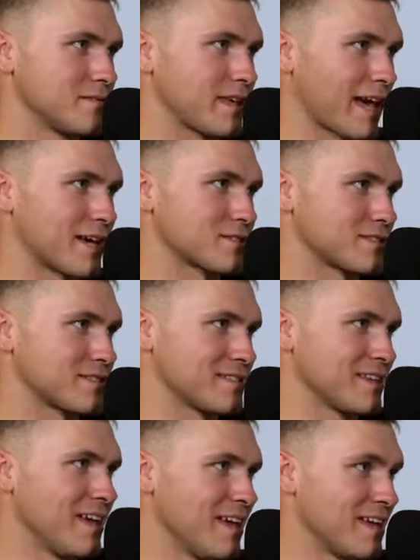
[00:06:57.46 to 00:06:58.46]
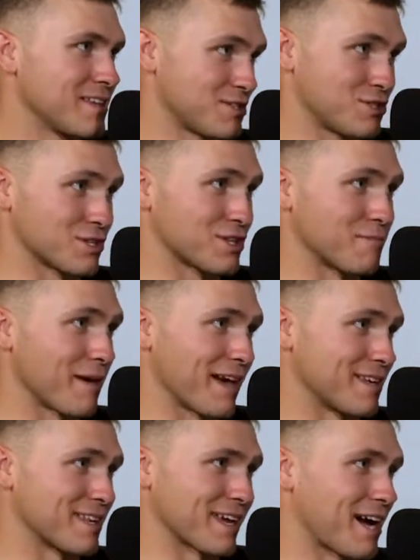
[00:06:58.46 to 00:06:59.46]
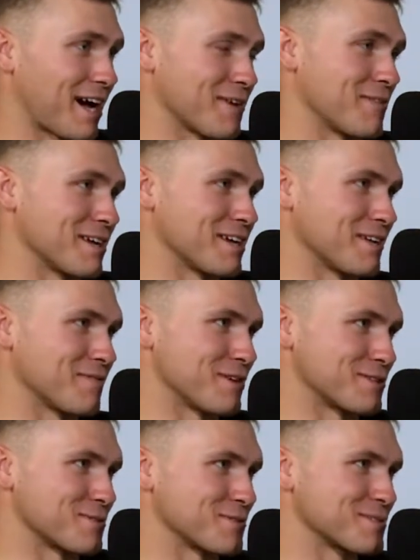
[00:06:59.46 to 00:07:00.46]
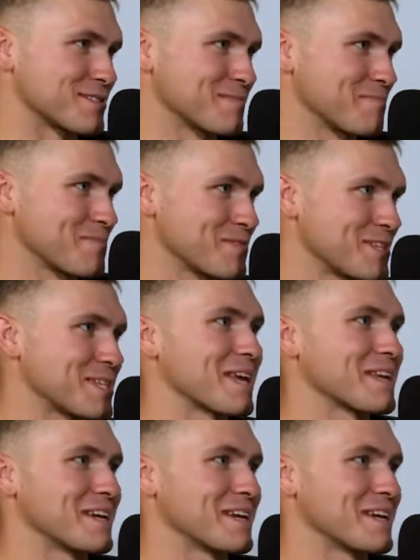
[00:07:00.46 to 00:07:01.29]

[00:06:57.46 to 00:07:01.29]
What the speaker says: casualties. Just command, like, high-ranking officials. Just, like,